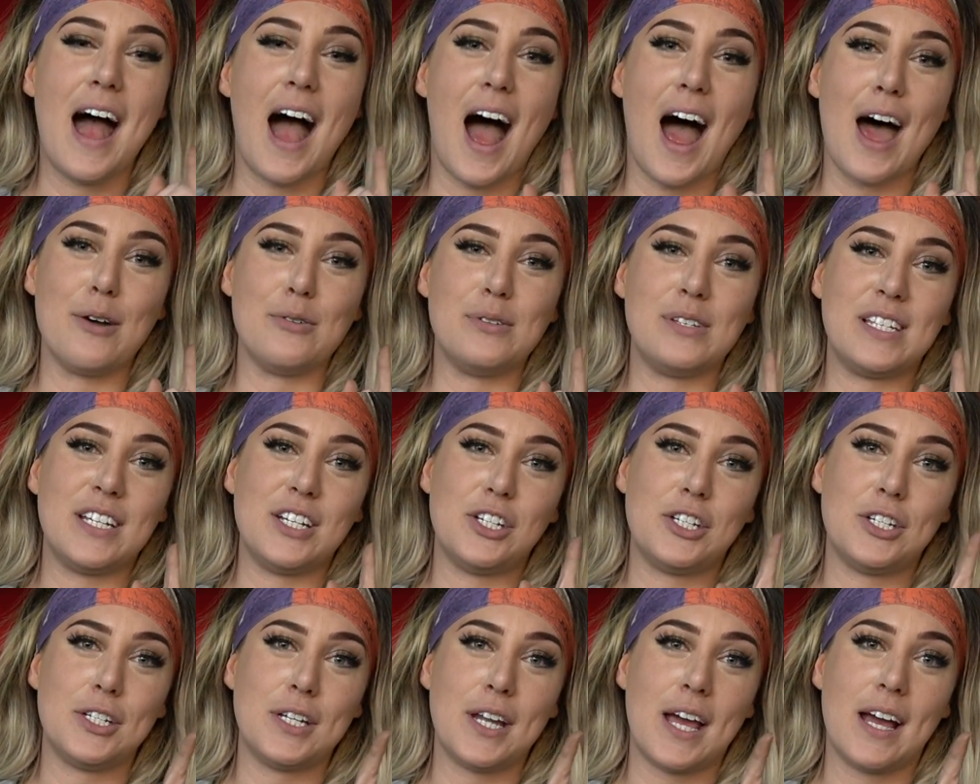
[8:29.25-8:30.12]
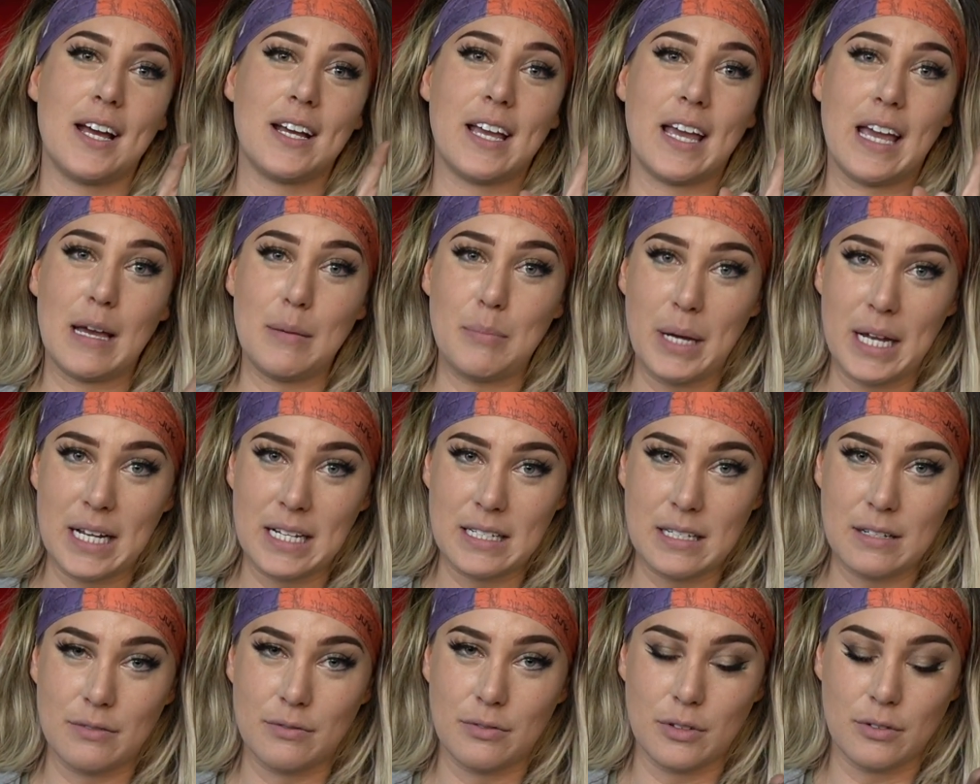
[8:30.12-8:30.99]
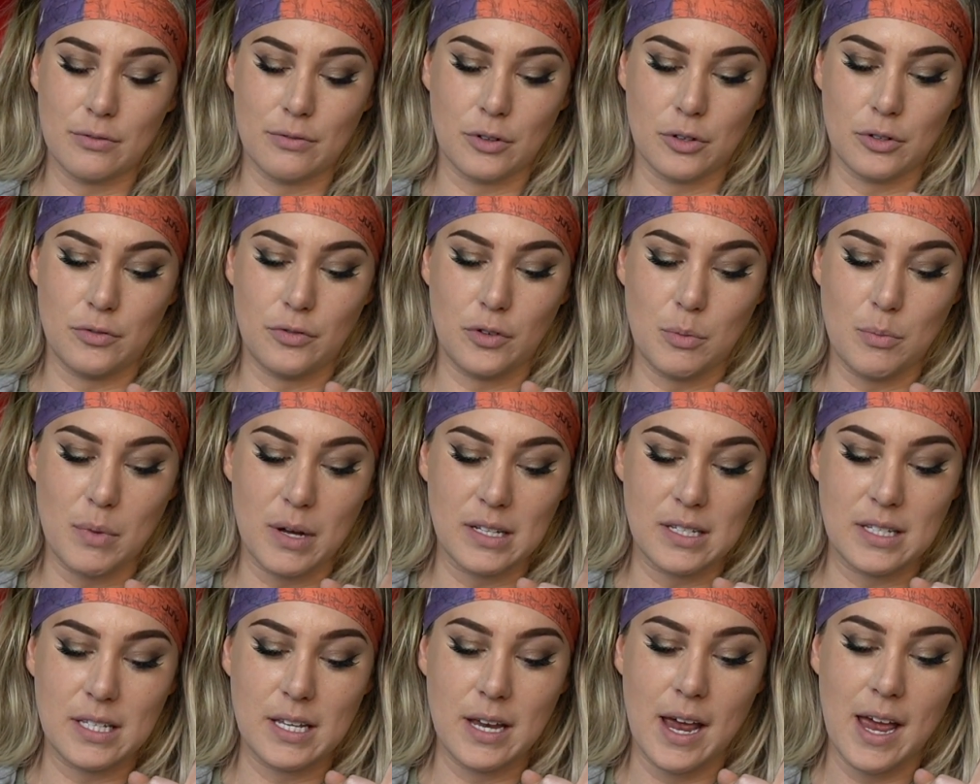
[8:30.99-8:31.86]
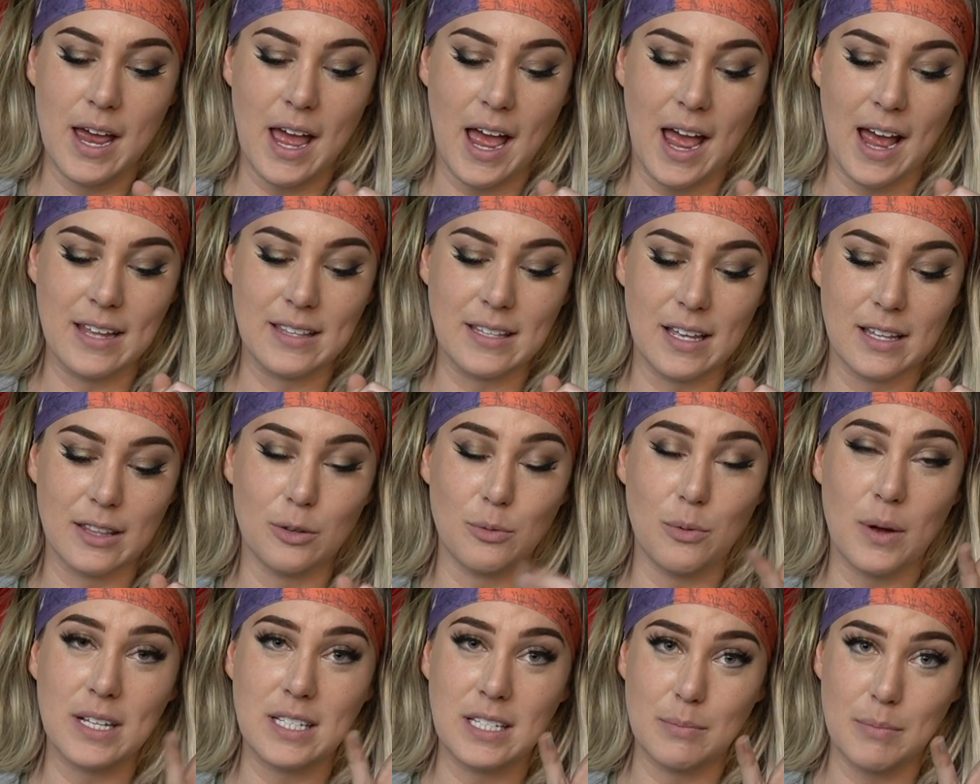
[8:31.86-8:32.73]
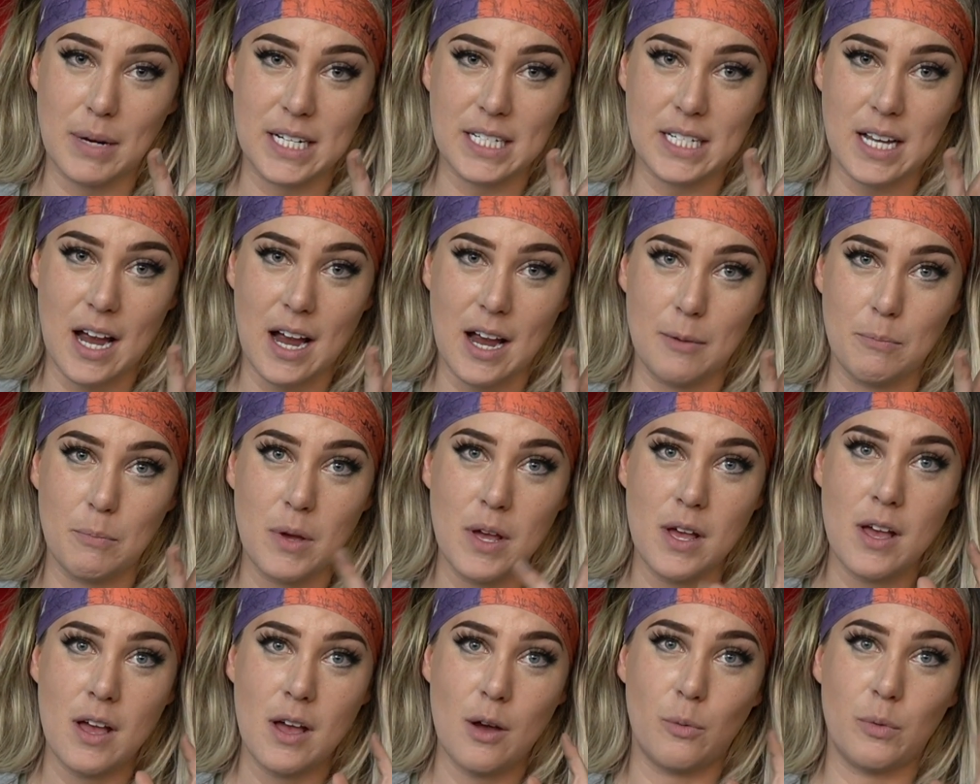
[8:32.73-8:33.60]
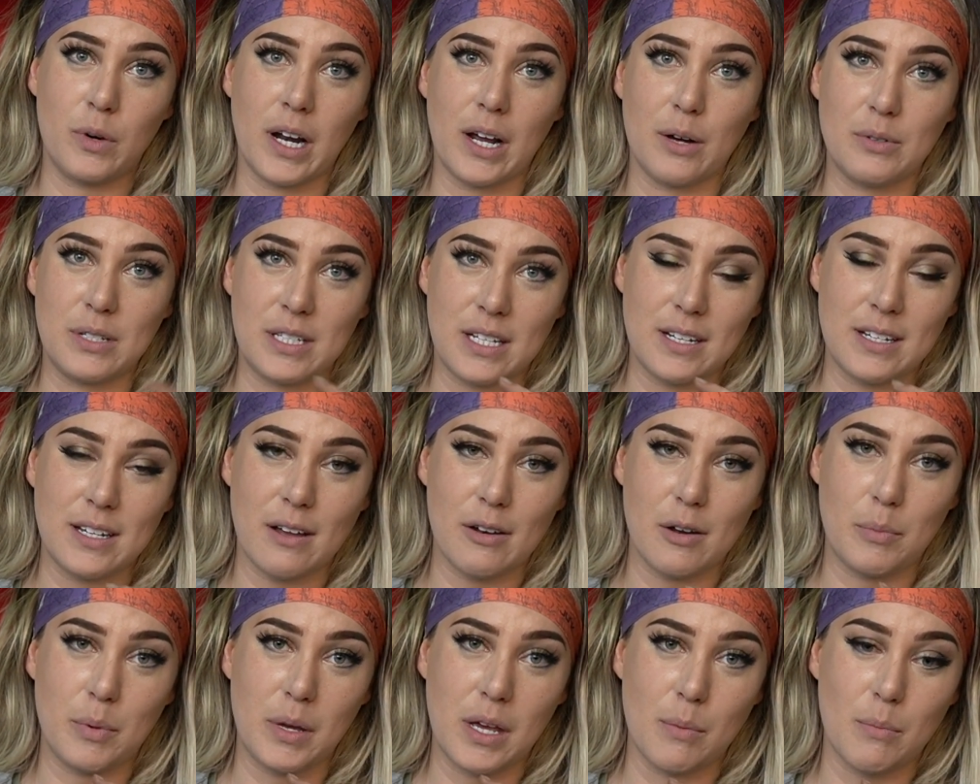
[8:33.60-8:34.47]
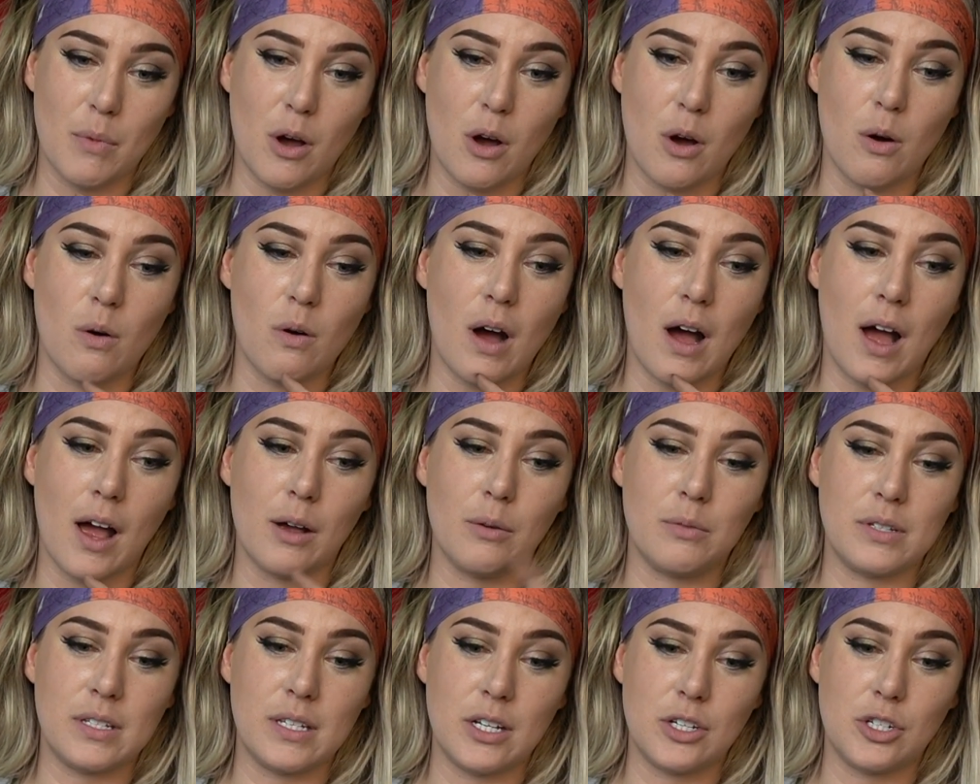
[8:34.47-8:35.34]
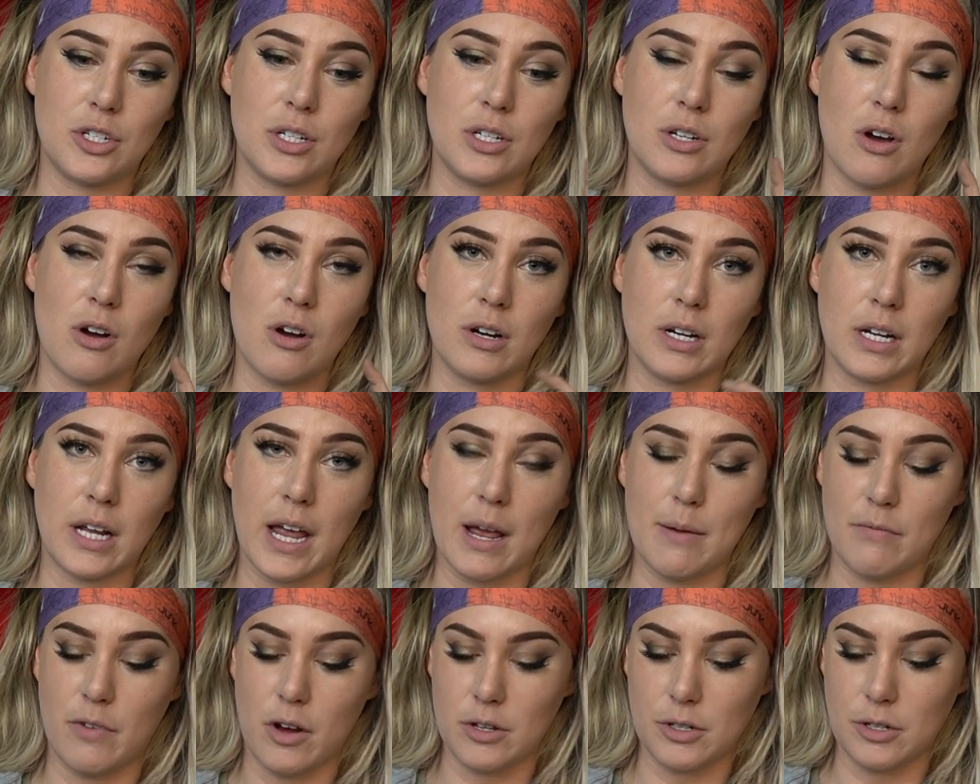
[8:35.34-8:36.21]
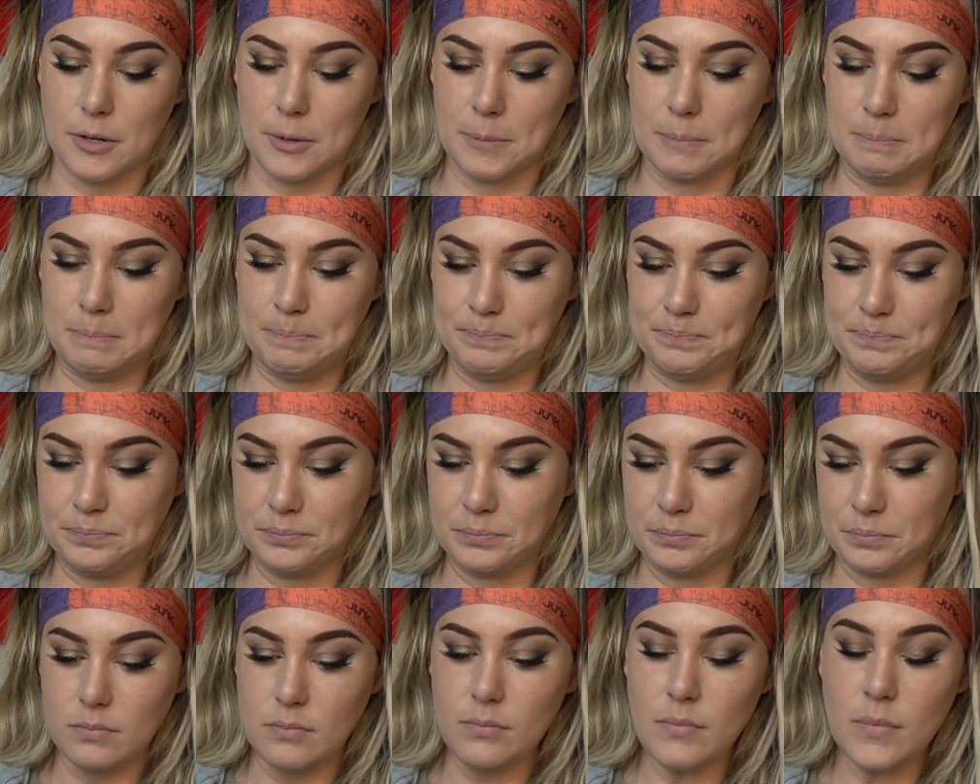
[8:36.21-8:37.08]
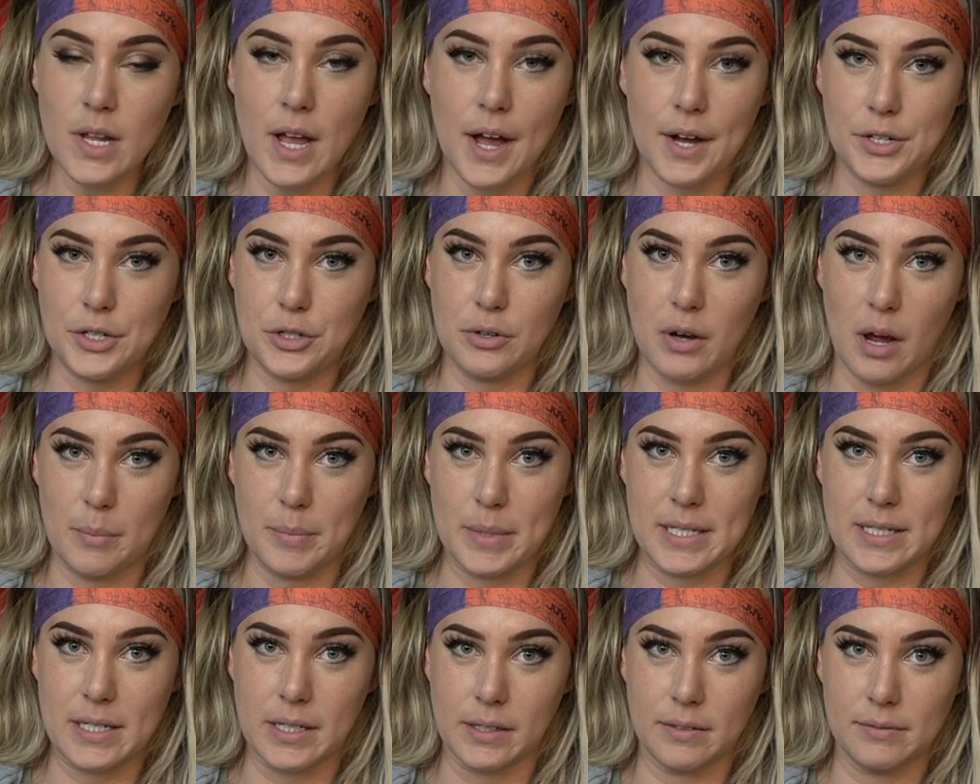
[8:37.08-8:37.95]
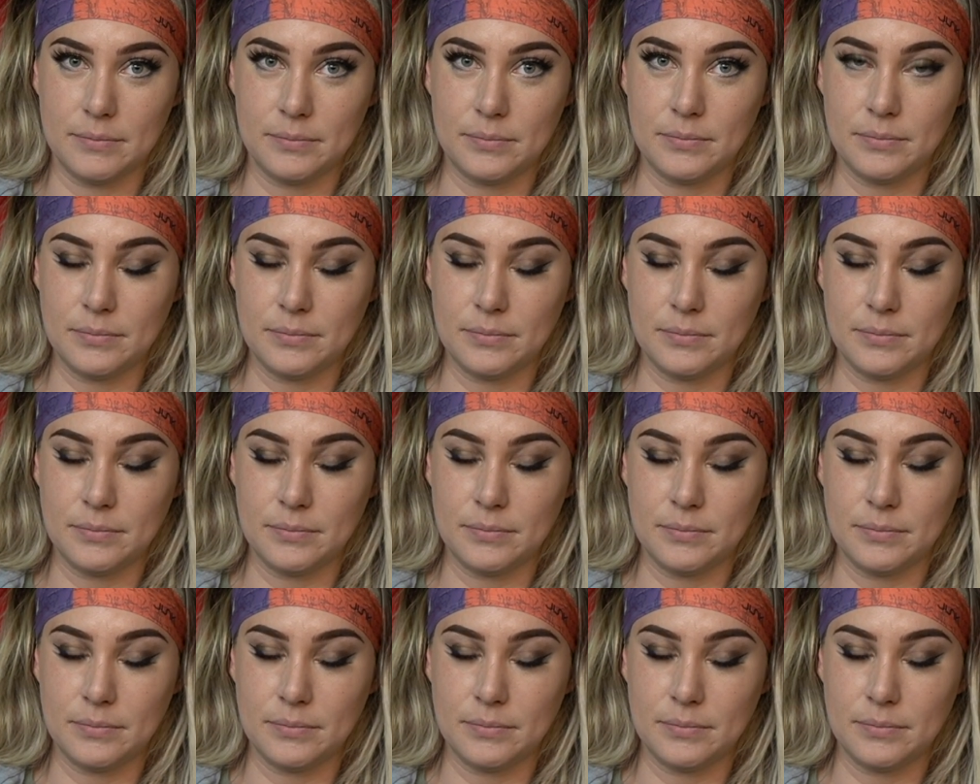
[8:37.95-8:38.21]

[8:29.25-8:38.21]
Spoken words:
I was stationed at Camp Hansen for the first few months, and then the rest of my time, when I was sent down to PMO, I was stationed on Camp Foster. I do not miss it.